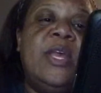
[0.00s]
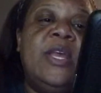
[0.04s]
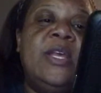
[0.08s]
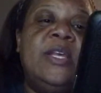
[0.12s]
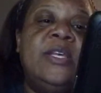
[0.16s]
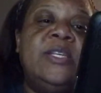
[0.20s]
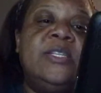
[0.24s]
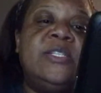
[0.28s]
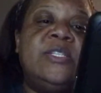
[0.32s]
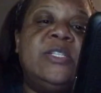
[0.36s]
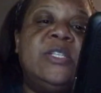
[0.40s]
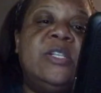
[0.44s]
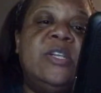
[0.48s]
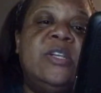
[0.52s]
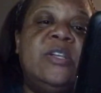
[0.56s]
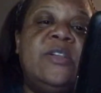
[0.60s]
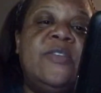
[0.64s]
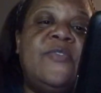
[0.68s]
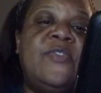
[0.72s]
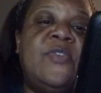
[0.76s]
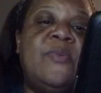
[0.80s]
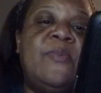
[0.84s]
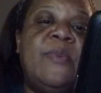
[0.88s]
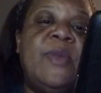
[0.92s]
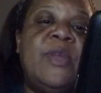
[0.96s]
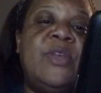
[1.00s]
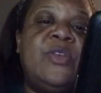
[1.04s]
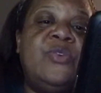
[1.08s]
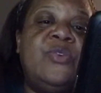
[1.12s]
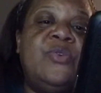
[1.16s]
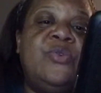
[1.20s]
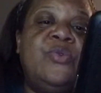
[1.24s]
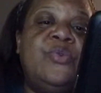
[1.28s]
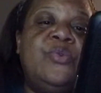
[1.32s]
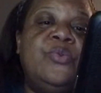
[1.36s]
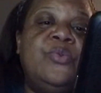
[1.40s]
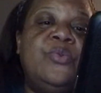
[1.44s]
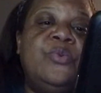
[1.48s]
It's still enough to make
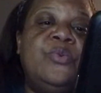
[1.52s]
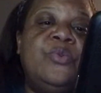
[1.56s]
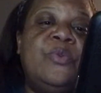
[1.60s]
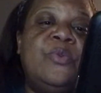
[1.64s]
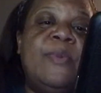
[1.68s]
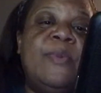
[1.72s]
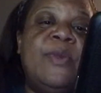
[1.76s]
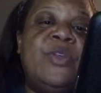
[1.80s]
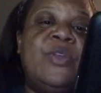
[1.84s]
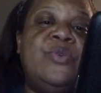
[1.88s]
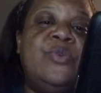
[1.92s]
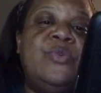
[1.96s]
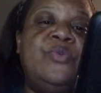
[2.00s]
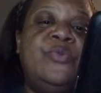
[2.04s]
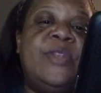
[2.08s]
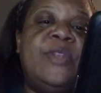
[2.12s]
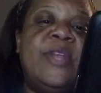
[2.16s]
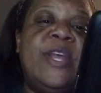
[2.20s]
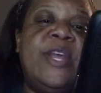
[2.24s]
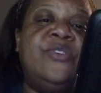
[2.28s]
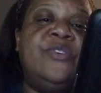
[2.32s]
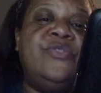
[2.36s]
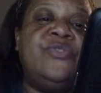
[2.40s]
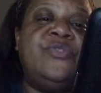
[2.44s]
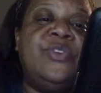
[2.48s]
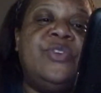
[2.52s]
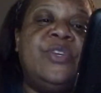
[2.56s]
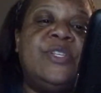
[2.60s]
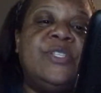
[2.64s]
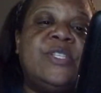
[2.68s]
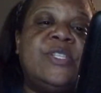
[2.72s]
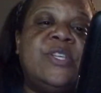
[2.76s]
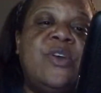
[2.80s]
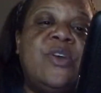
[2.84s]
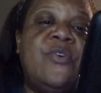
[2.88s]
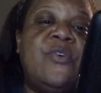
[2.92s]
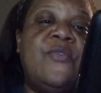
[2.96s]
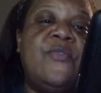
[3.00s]
you danger
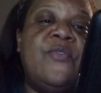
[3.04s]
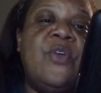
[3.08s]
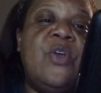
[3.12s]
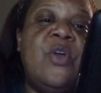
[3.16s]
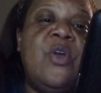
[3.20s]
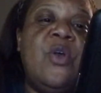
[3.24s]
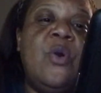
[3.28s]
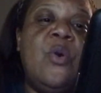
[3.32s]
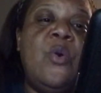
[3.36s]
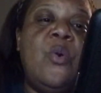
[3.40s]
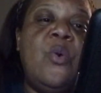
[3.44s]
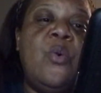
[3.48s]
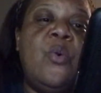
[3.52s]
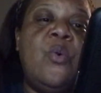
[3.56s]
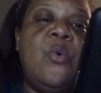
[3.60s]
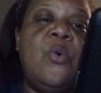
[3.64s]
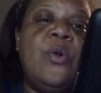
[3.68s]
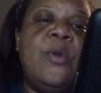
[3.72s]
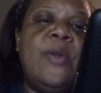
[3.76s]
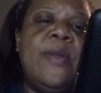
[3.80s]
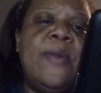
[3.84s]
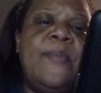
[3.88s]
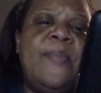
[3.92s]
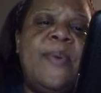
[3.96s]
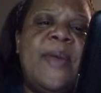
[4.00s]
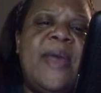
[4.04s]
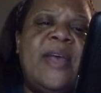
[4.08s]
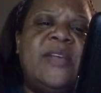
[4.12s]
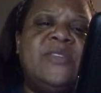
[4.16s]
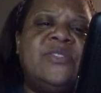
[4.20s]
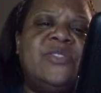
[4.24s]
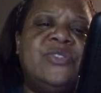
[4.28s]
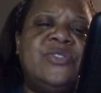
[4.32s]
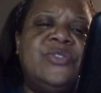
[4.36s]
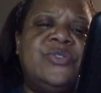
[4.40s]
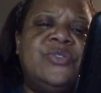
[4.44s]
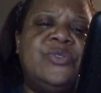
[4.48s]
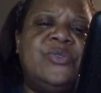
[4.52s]
yourself and
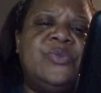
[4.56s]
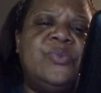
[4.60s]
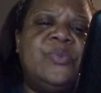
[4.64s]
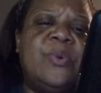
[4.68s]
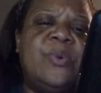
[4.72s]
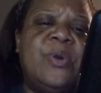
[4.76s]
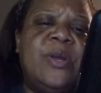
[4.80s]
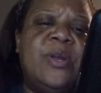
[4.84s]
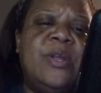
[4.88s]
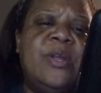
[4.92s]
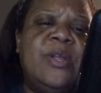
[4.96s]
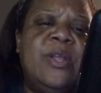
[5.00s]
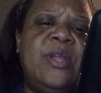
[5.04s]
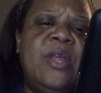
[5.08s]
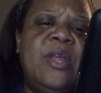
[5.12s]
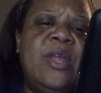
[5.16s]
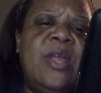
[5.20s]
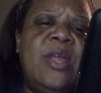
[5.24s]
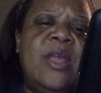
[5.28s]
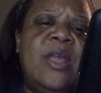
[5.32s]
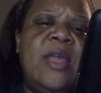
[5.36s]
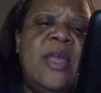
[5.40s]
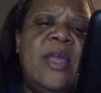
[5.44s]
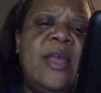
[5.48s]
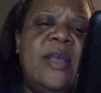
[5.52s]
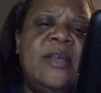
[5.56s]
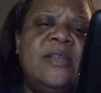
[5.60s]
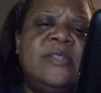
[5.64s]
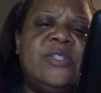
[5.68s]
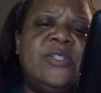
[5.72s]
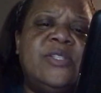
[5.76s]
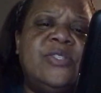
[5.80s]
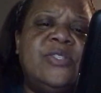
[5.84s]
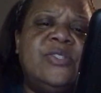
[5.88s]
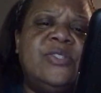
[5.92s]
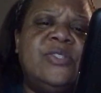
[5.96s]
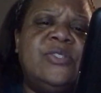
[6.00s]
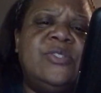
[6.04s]
passengers. What?
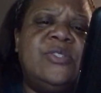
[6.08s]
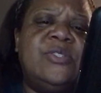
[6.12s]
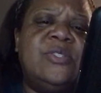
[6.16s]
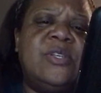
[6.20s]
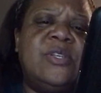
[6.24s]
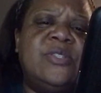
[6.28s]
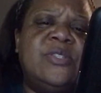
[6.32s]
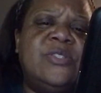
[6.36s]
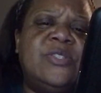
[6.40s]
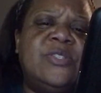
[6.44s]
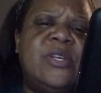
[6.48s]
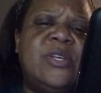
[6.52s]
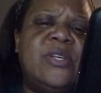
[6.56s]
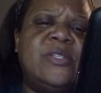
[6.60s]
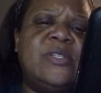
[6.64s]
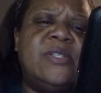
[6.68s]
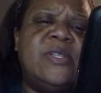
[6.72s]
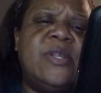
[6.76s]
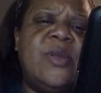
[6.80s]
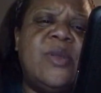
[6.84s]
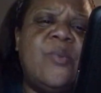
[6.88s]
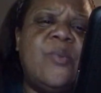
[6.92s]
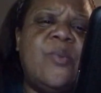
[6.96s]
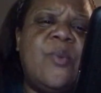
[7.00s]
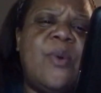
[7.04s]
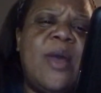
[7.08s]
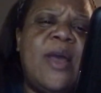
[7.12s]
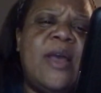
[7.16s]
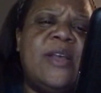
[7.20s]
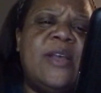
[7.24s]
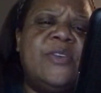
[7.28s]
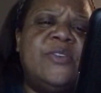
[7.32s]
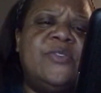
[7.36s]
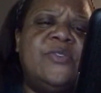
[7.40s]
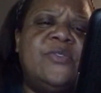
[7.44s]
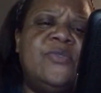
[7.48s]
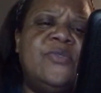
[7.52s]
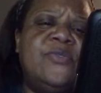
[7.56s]
And suggest that
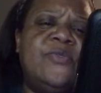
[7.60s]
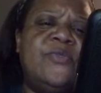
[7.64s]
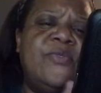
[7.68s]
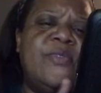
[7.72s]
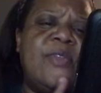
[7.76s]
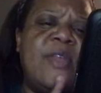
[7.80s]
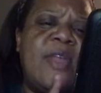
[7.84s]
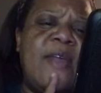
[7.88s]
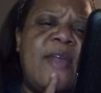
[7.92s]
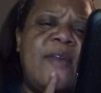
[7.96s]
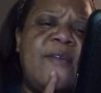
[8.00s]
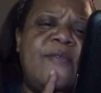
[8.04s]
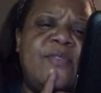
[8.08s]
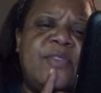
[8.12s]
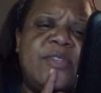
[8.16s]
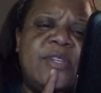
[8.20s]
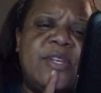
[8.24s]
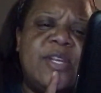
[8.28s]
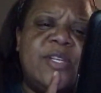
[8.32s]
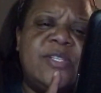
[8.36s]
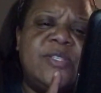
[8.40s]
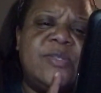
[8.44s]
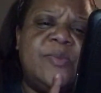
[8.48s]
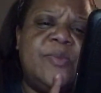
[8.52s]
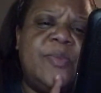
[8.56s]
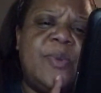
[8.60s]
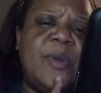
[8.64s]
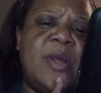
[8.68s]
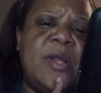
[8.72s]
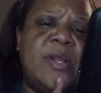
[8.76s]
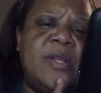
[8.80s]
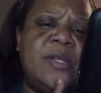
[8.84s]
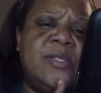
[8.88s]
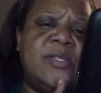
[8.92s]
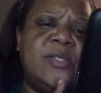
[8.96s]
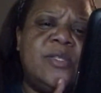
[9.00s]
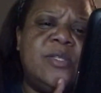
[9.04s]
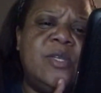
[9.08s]
wise advertising
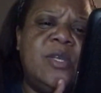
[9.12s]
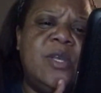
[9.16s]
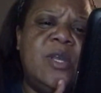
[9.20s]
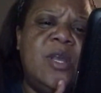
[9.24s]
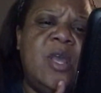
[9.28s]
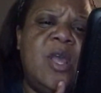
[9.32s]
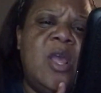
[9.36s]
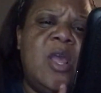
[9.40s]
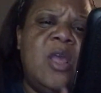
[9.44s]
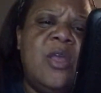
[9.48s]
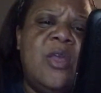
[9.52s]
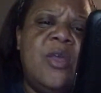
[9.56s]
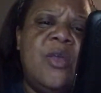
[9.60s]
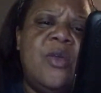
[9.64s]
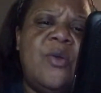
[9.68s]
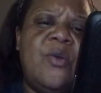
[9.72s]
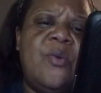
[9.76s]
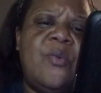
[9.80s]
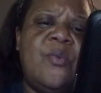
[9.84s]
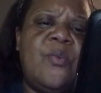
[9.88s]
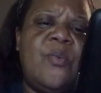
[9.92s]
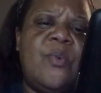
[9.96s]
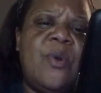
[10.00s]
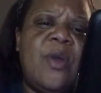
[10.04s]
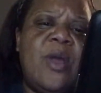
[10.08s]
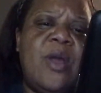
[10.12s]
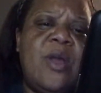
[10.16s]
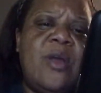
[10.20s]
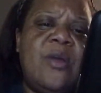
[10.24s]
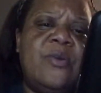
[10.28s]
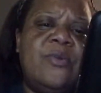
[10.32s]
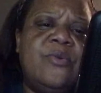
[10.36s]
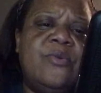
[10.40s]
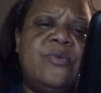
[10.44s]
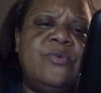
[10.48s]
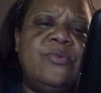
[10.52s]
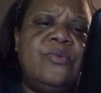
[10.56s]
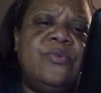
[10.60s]
products.
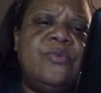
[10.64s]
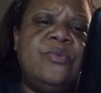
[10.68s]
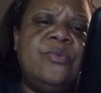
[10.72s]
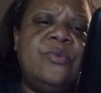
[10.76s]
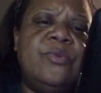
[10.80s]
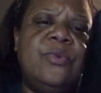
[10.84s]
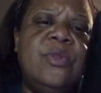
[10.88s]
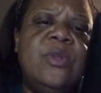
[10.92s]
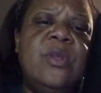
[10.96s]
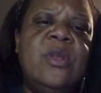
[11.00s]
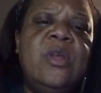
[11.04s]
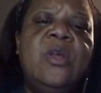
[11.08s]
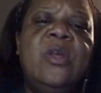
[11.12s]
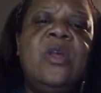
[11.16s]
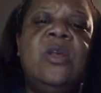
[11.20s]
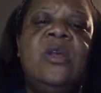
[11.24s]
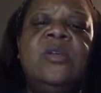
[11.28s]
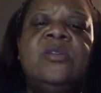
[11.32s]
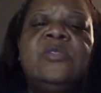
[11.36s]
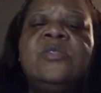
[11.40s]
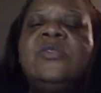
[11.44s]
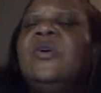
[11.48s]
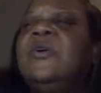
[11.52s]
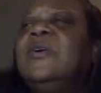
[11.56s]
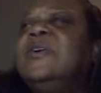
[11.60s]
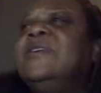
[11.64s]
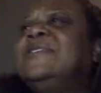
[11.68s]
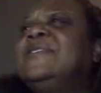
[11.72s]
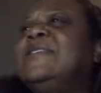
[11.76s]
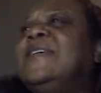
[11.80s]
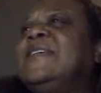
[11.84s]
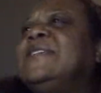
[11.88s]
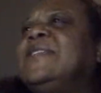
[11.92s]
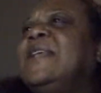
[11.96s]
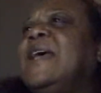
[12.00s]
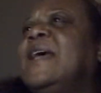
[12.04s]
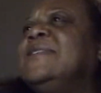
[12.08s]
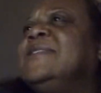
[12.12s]
Wow. So it's
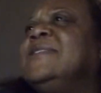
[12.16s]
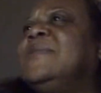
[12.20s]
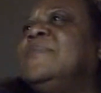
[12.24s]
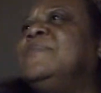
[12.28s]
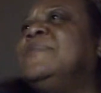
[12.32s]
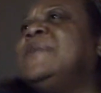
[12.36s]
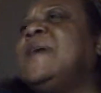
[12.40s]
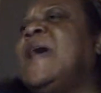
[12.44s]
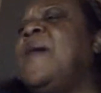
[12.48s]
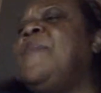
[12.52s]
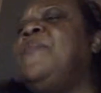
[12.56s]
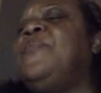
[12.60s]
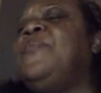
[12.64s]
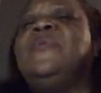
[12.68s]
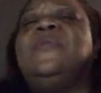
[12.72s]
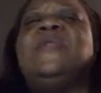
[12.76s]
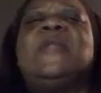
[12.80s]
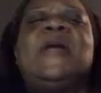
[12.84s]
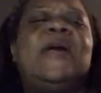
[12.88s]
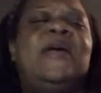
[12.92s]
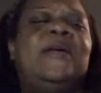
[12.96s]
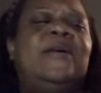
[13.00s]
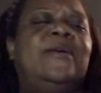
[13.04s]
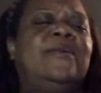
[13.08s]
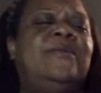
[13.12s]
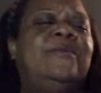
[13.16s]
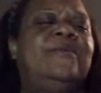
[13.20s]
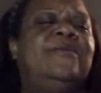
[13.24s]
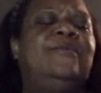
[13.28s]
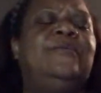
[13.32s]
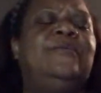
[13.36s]
just like some type of like,